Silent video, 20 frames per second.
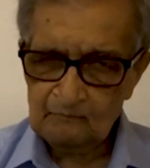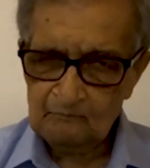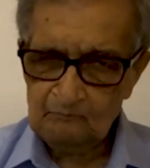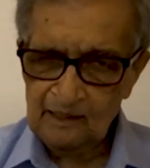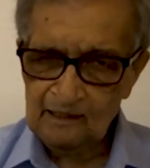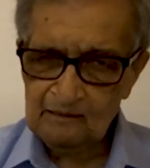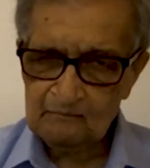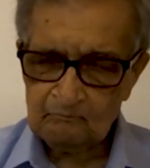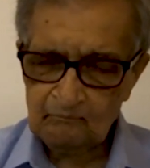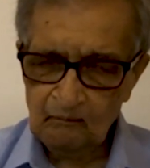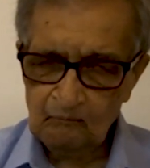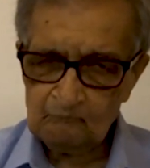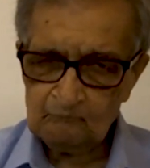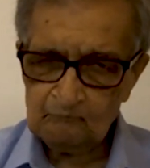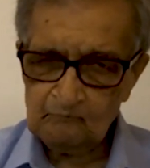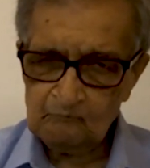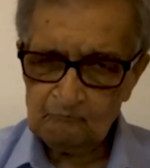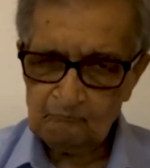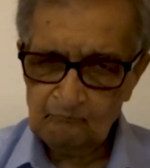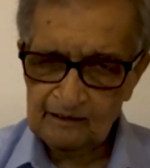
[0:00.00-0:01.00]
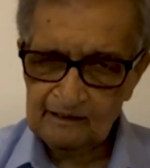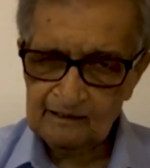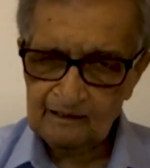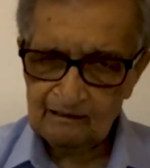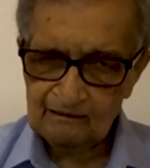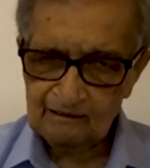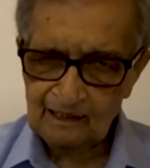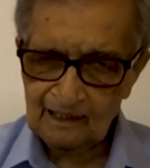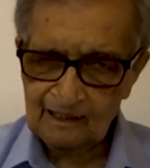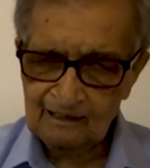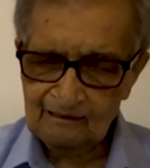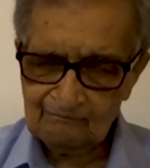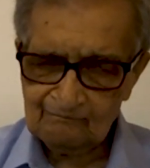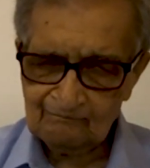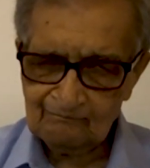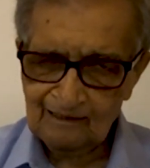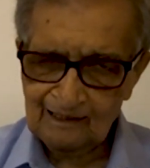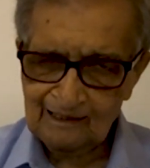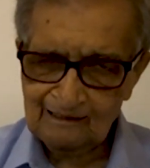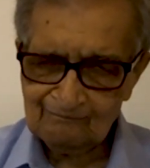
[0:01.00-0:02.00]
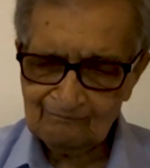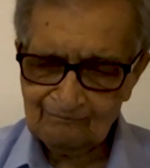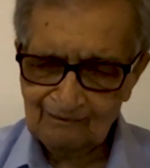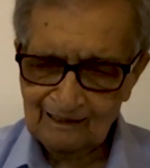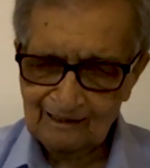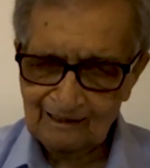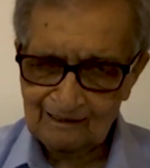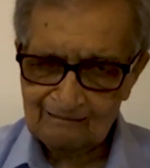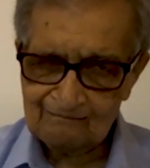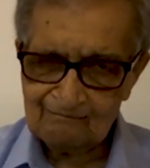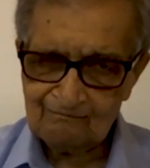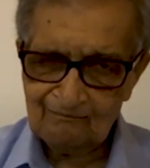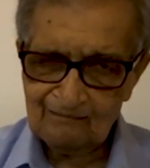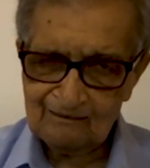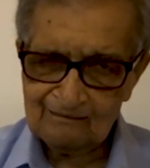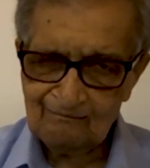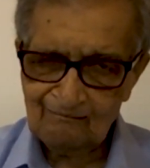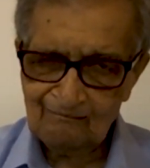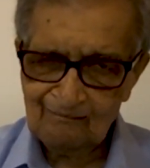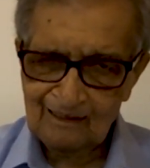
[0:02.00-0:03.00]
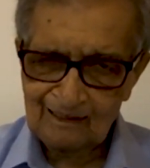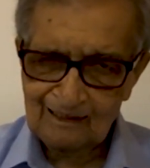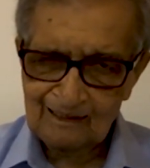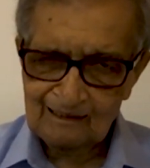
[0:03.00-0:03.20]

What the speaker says: The main problem with it is it's a hindrance